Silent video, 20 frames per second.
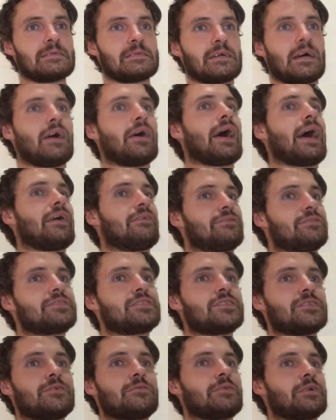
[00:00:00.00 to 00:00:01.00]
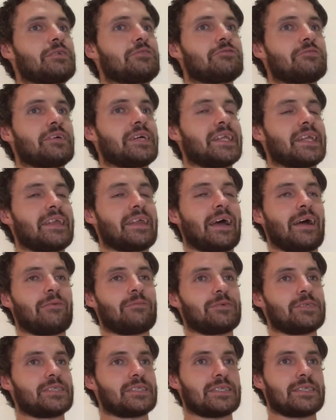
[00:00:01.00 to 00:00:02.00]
I have to agree that was